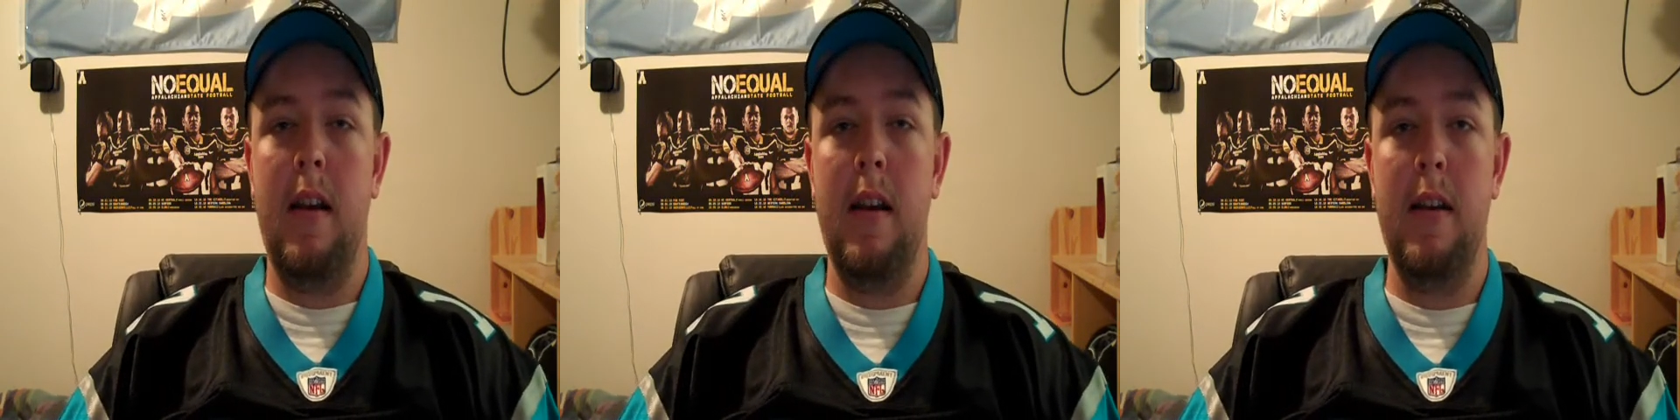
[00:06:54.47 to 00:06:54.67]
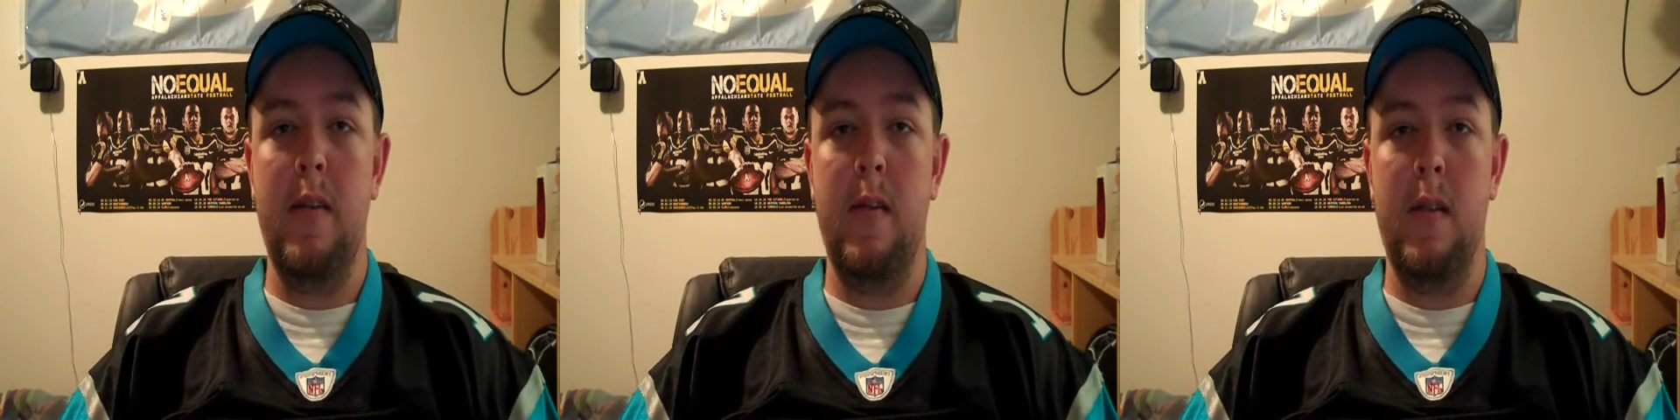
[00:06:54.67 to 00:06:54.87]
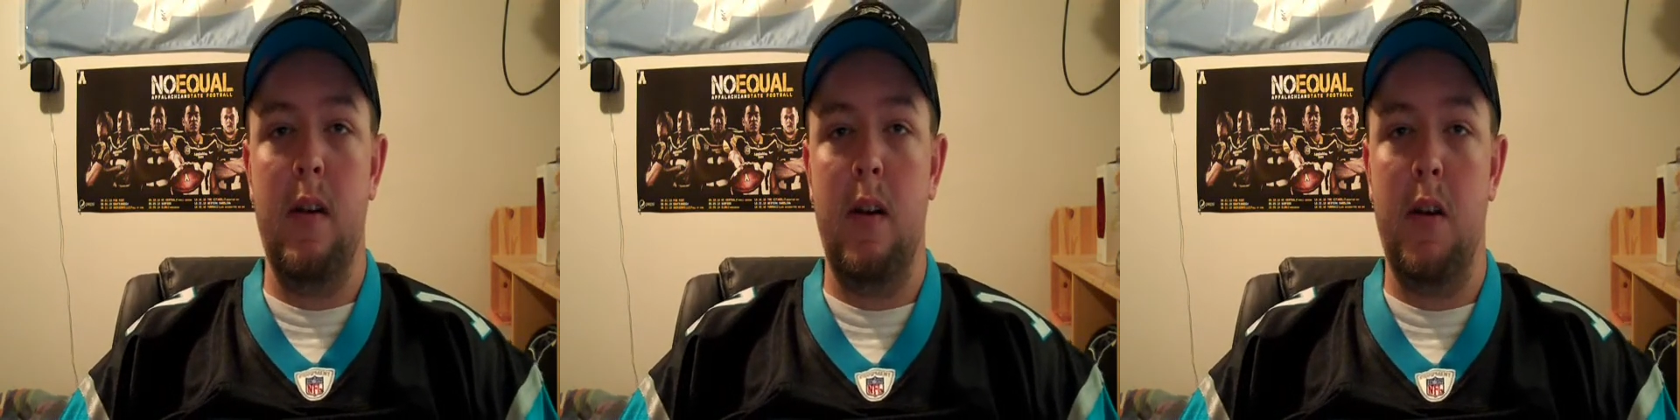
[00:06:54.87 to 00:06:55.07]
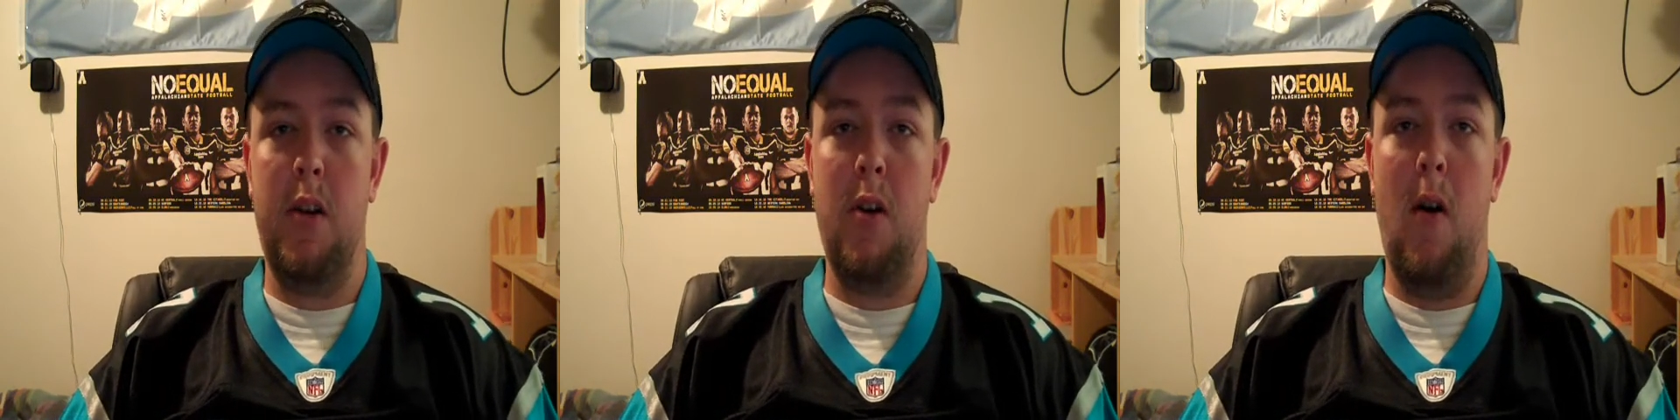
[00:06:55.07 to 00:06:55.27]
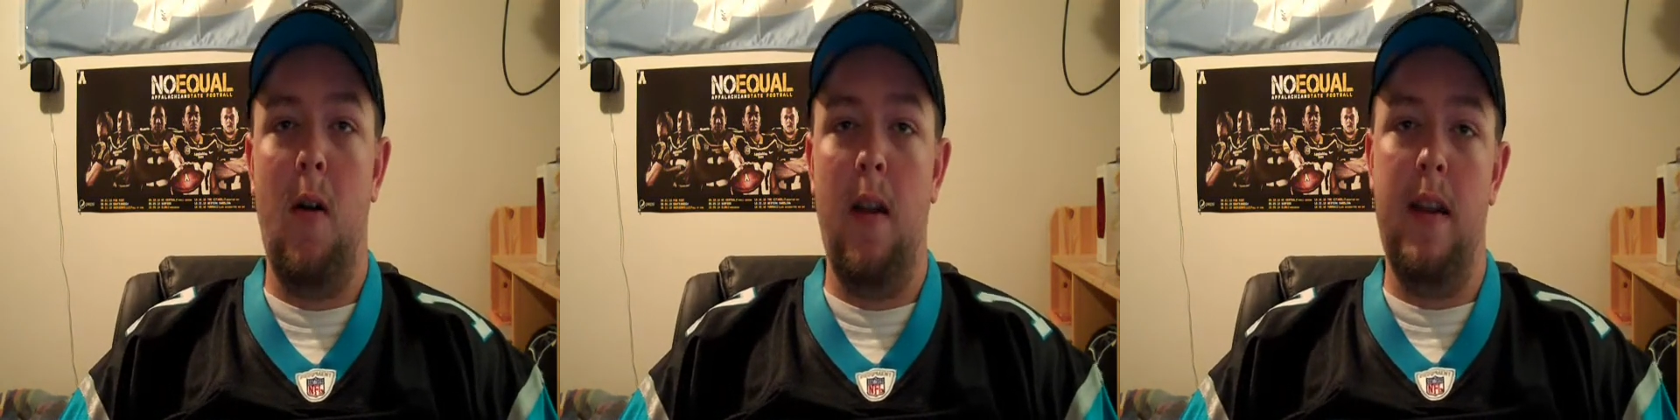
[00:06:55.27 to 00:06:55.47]
He's a
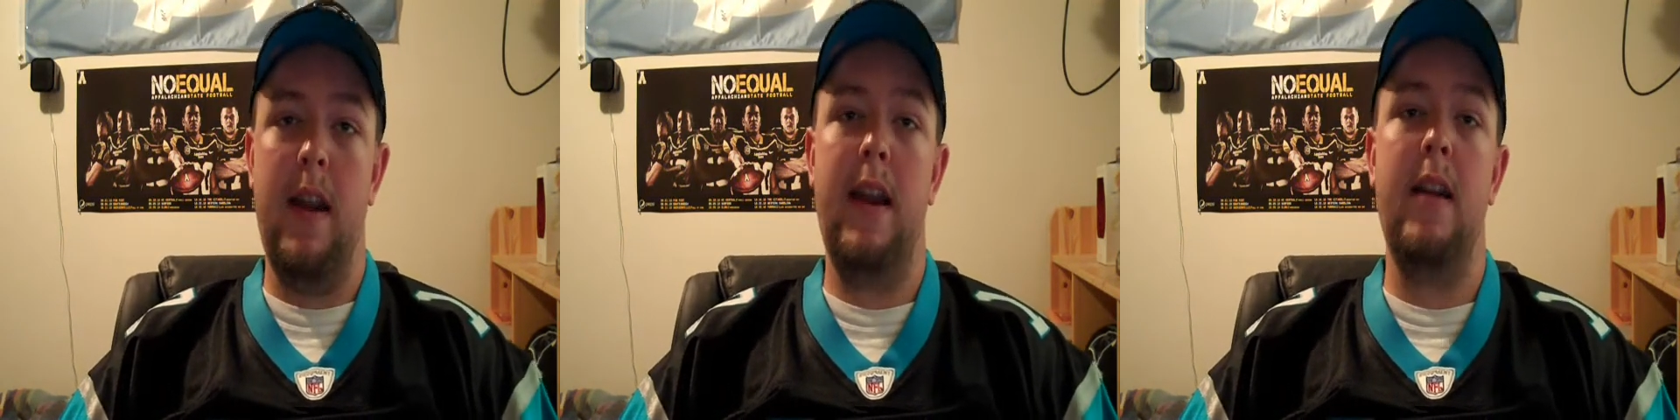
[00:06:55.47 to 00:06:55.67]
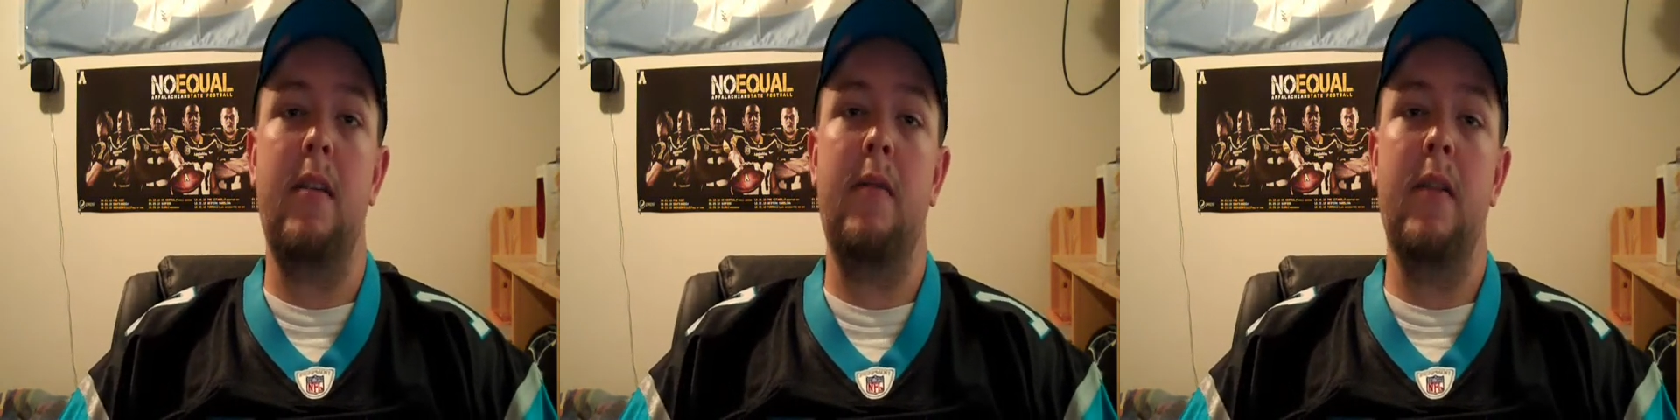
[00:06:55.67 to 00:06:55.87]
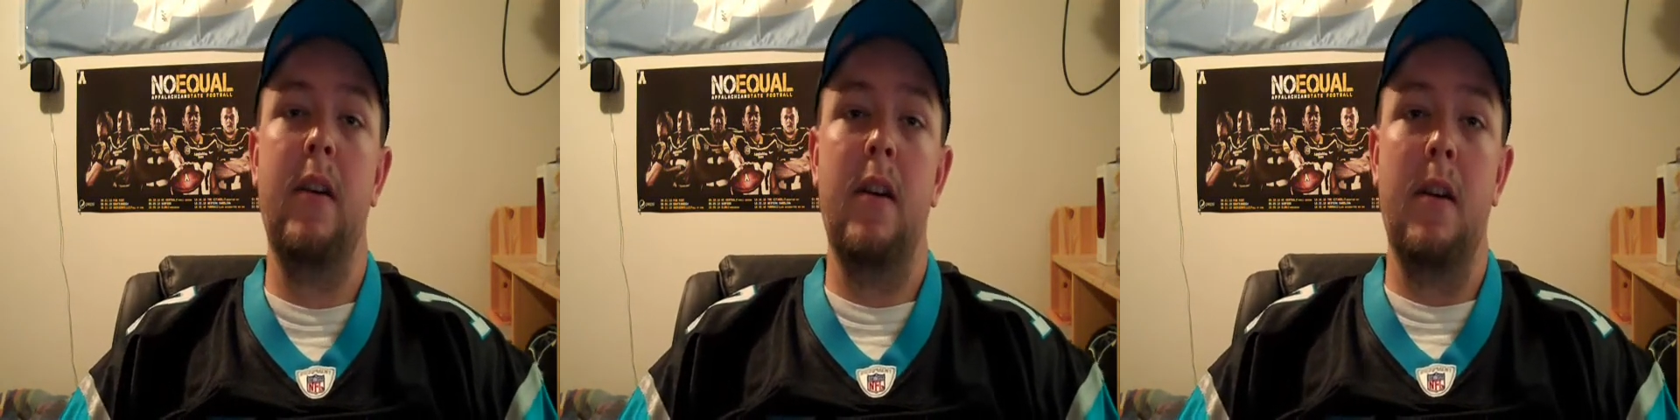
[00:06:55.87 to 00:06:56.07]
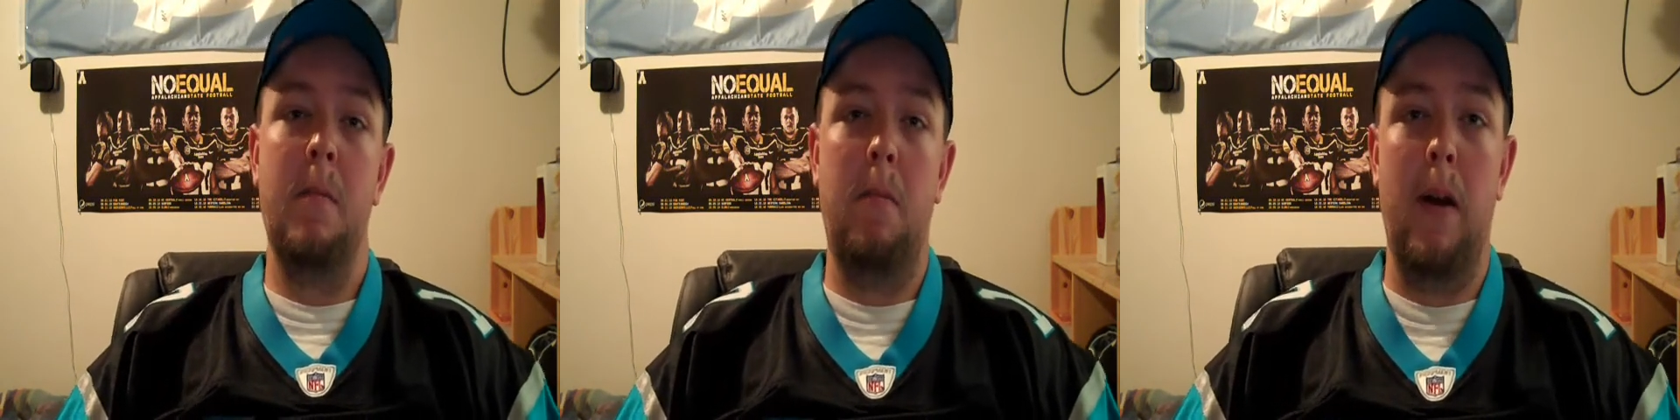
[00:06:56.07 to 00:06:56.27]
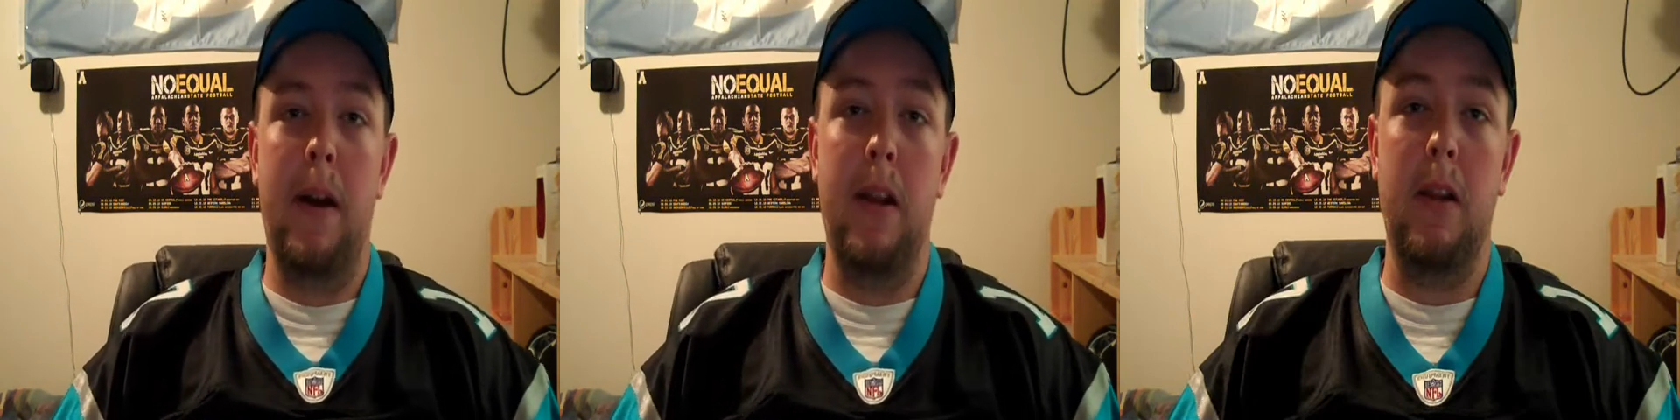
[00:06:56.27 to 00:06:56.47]
Charlotte native,
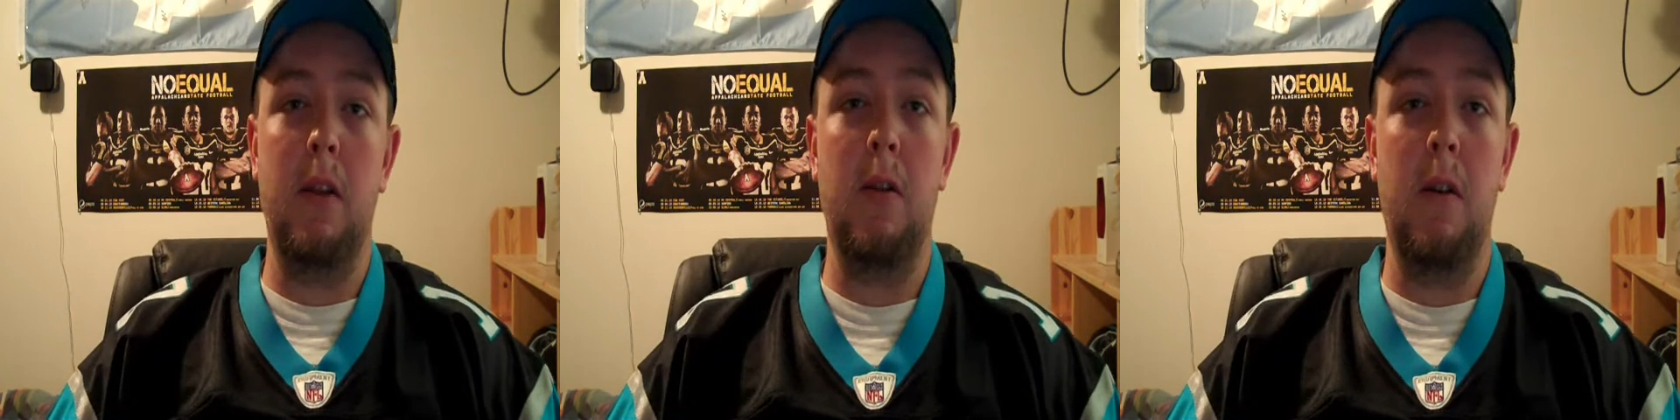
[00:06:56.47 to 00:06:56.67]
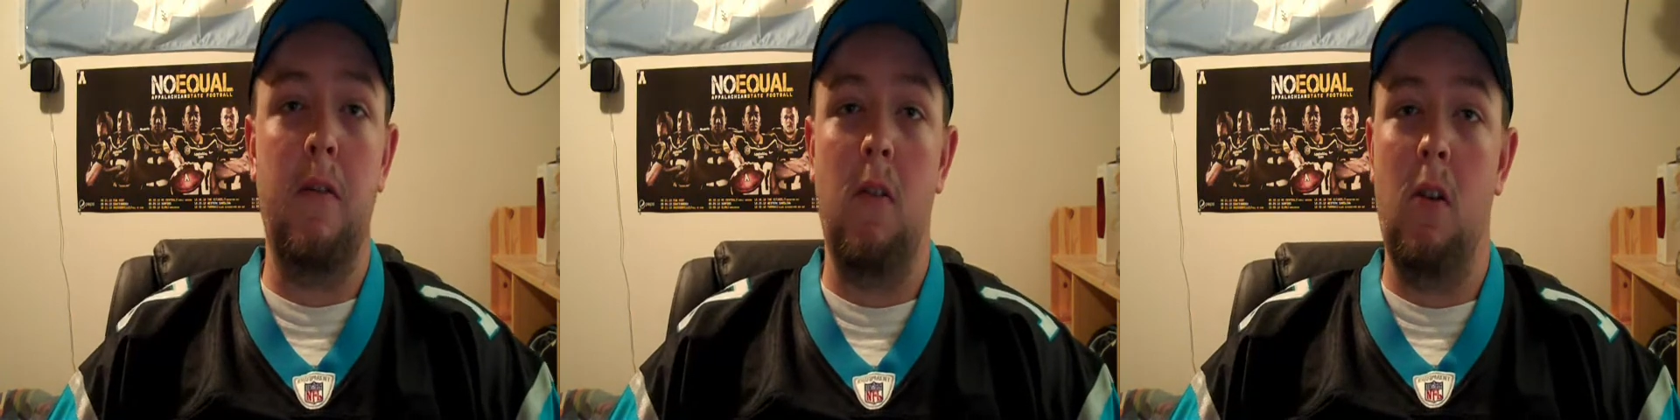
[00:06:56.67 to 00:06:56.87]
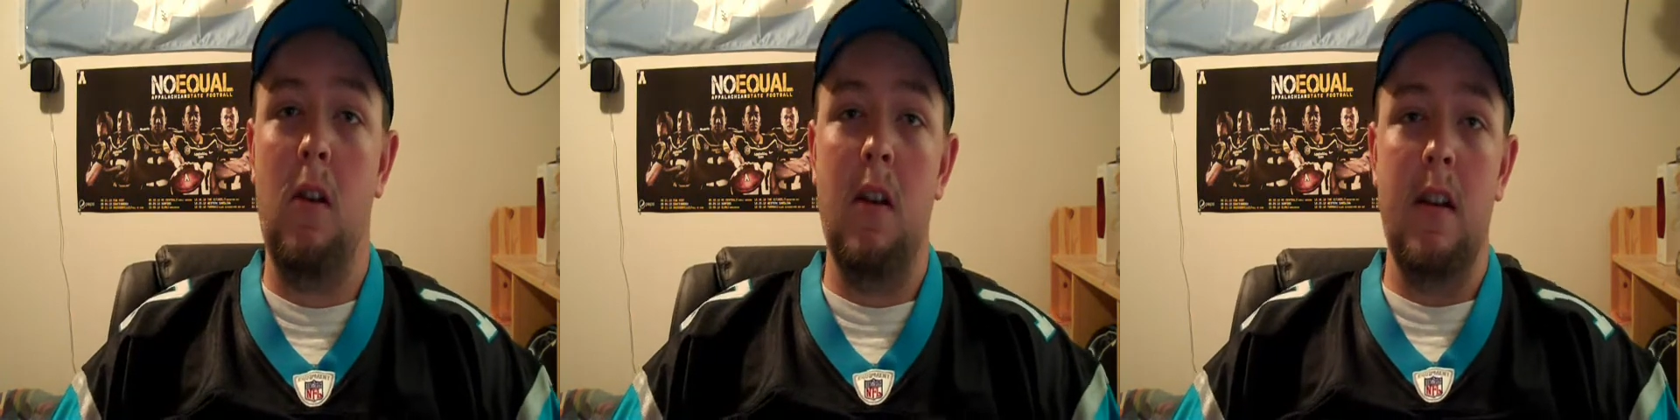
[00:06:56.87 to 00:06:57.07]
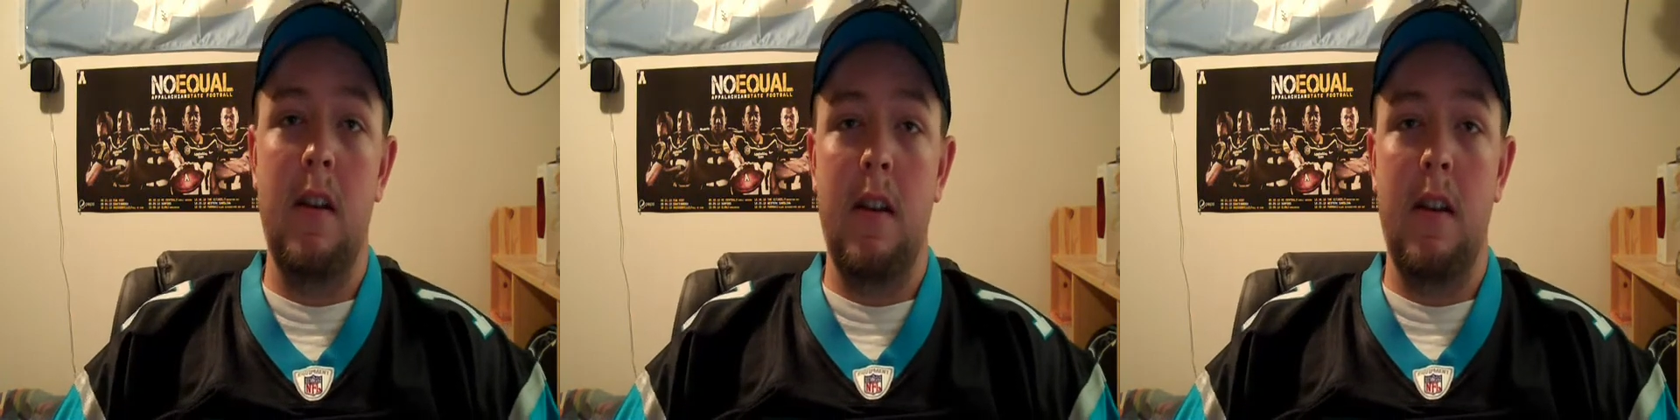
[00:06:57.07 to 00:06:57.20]
played at Louisville.